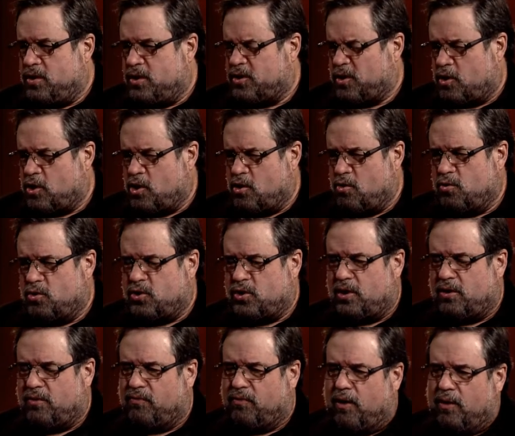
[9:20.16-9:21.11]
These are huge
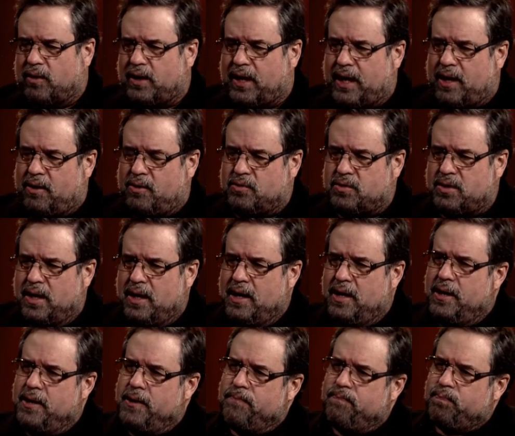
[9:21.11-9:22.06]
shield volcanoes.
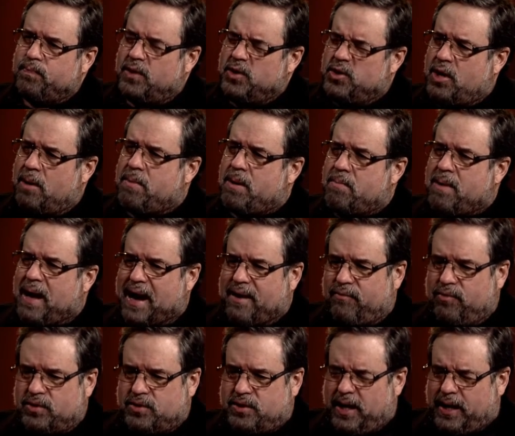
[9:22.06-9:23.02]
Jumping back
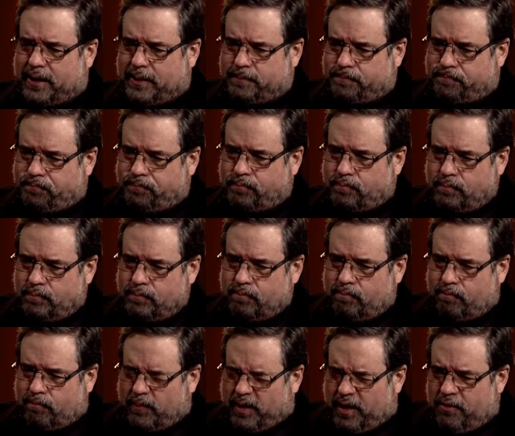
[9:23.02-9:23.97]
for a second,
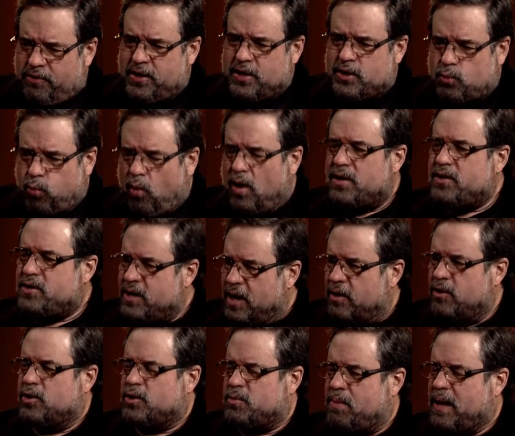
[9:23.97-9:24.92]
this was the
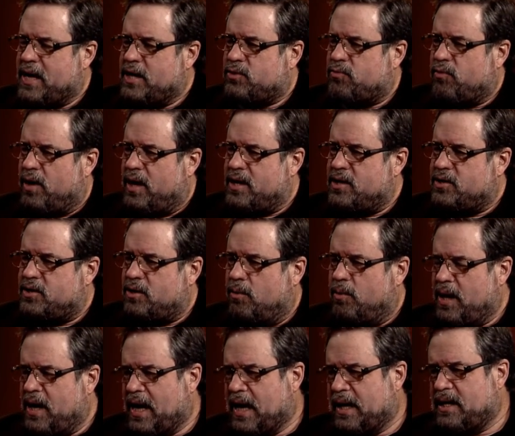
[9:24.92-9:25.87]
other space race. So
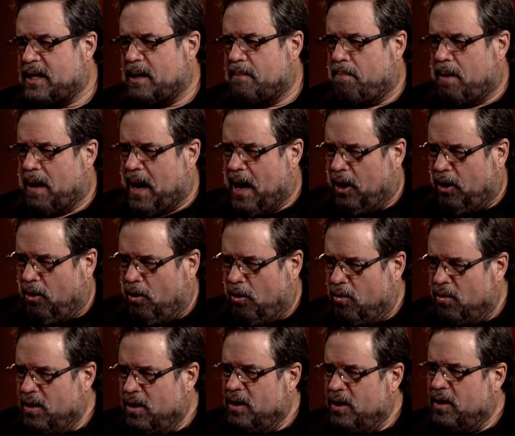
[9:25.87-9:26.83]
we had the
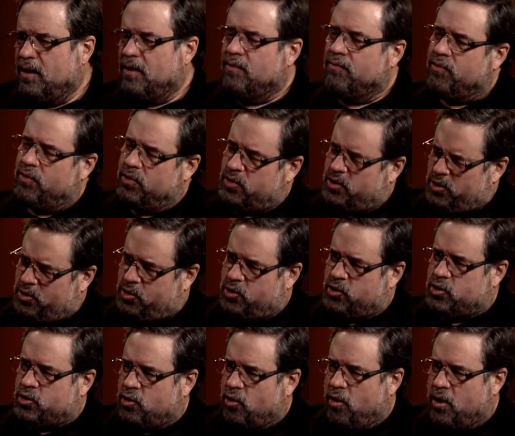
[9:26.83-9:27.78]
Apollo versus the
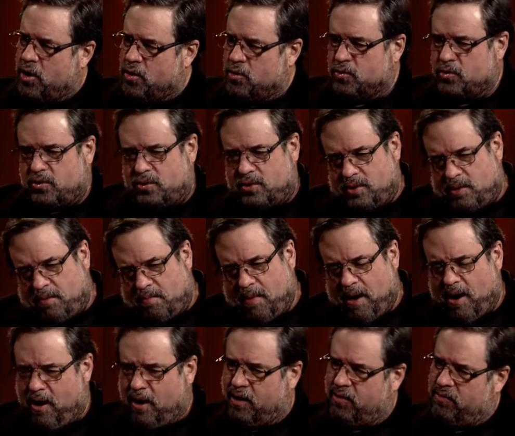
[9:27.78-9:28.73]
Soyuz,
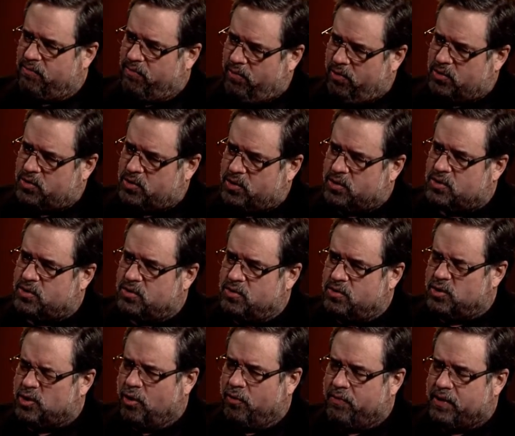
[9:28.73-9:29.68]
American versus
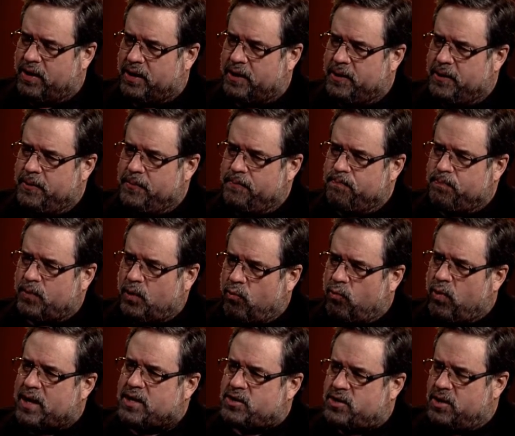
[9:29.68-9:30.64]
Soviet
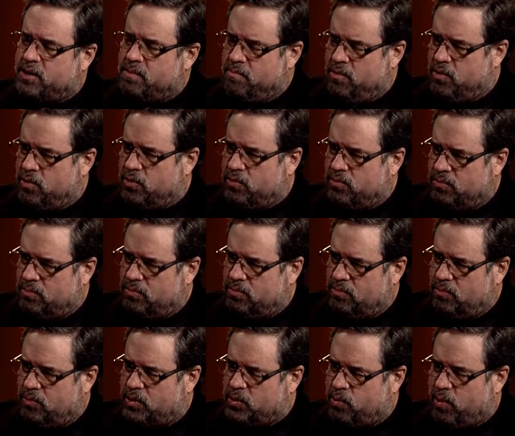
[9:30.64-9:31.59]
race to the moon,
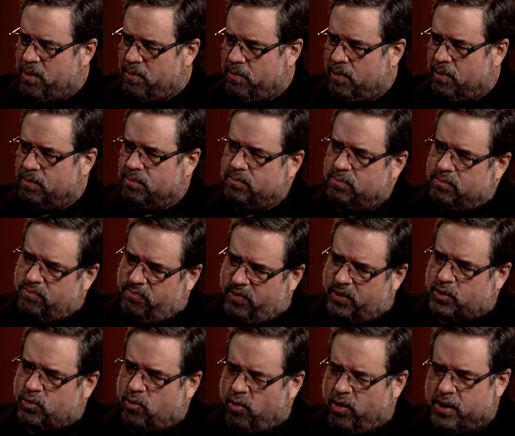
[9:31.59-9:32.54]
which we were
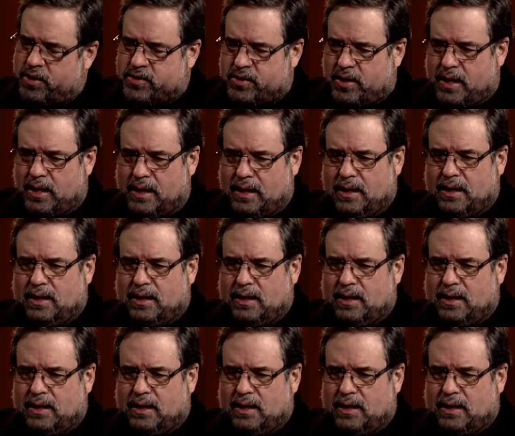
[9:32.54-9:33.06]
victorious in.